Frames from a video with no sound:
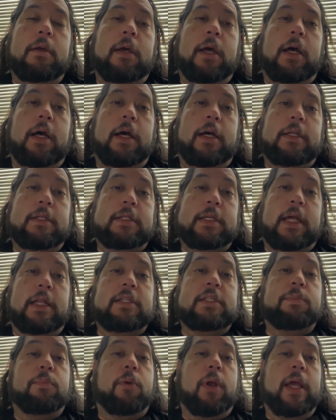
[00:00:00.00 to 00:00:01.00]
it's got a
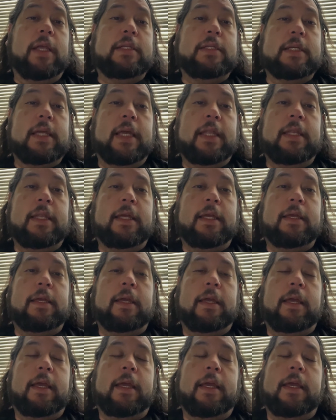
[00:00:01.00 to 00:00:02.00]
surprising
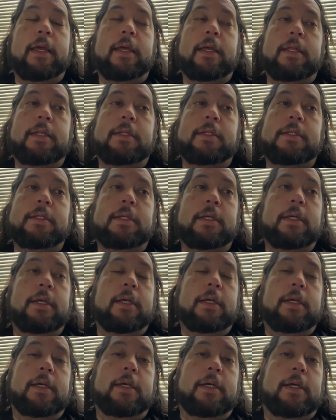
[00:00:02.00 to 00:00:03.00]
ending, and
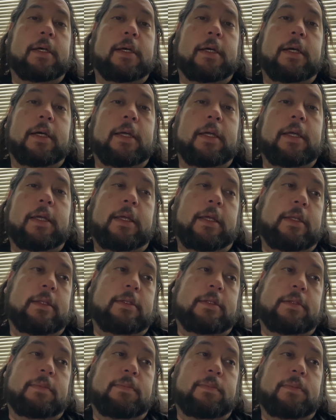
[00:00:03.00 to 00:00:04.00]

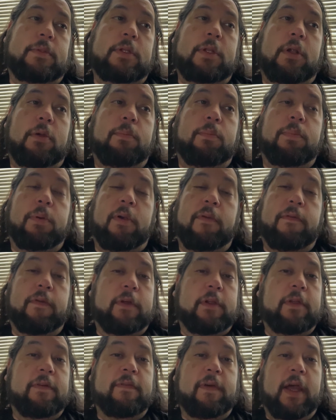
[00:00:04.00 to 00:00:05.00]
it's, you know,
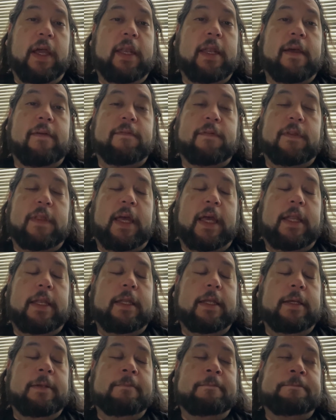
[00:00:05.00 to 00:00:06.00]
perfectly fine after that.
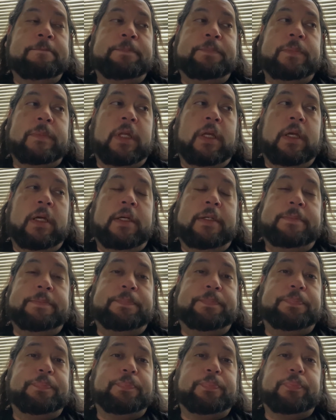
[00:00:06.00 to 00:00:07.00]

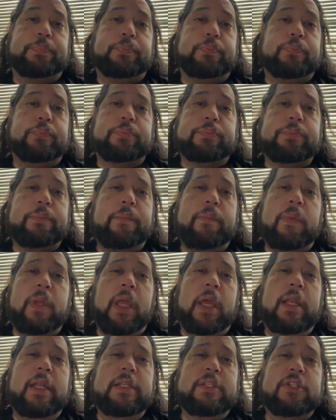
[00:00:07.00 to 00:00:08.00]
And
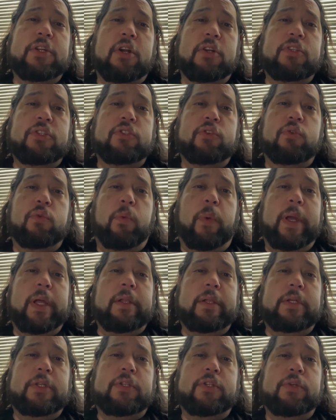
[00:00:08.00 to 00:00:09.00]
it starts so
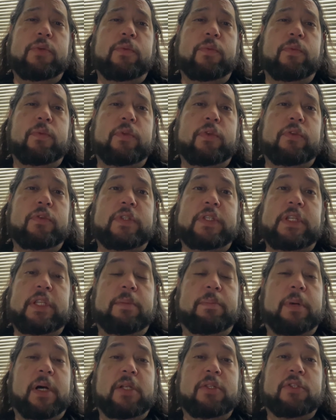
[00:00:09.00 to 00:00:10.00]
quickly too, when you see
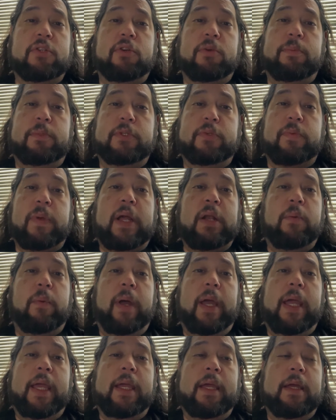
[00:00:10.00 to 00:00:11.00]
the monster almost right
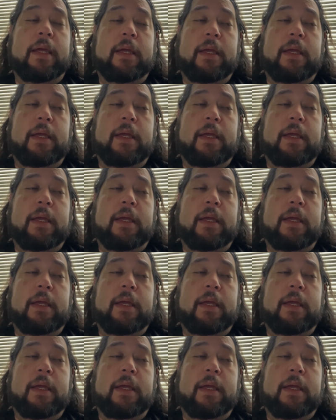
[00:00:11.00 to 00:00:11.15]
away,